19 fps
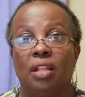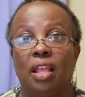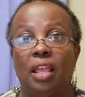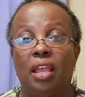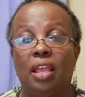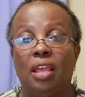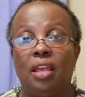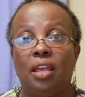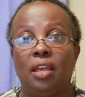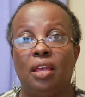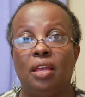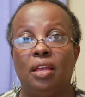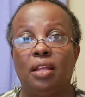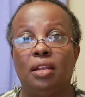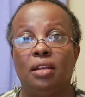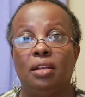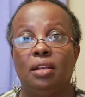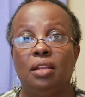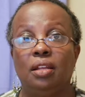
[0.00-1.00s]

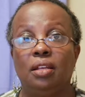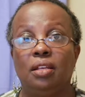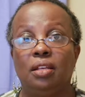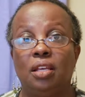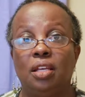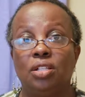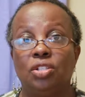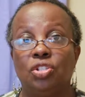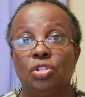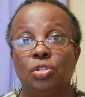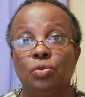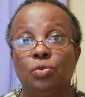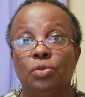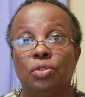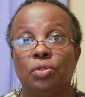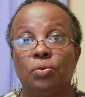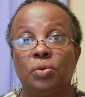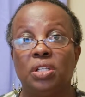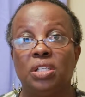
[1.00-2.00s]
and get 2
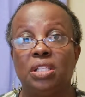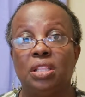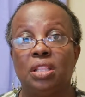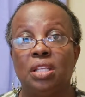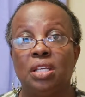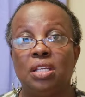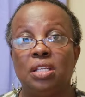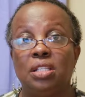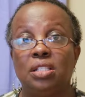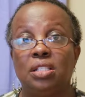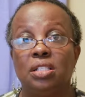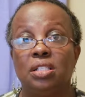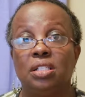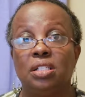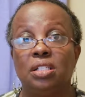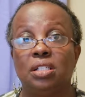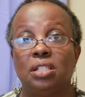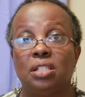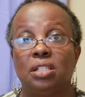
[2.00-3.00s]
or 3 things
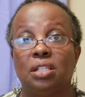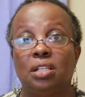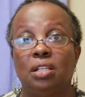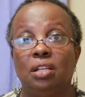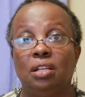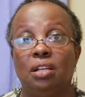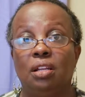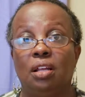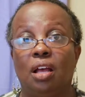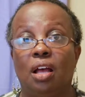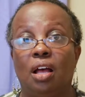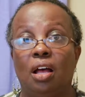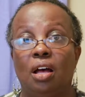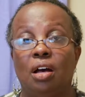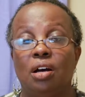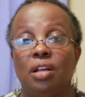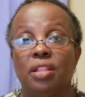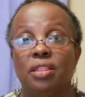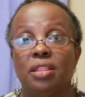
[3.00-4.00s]
done
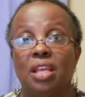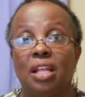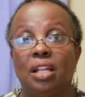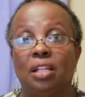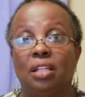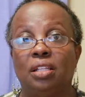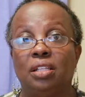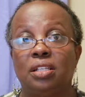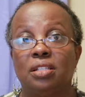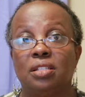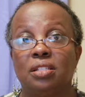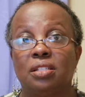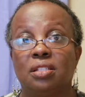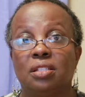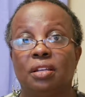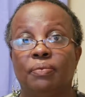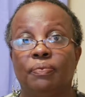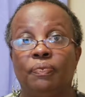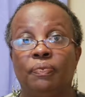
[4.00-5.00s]
on that
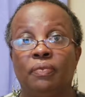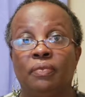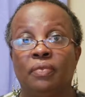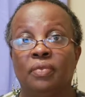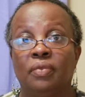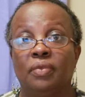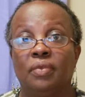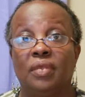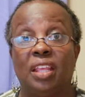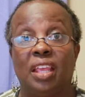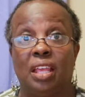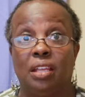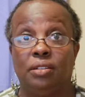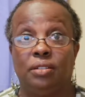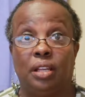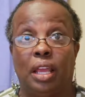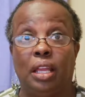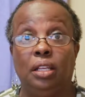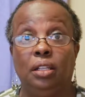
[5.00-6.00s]
list
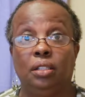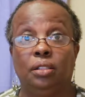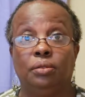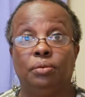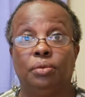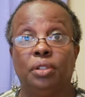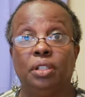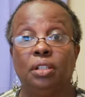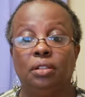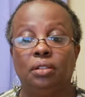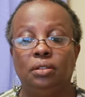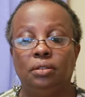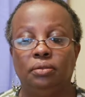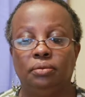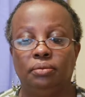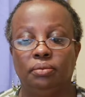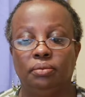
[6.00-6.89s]
daily, really.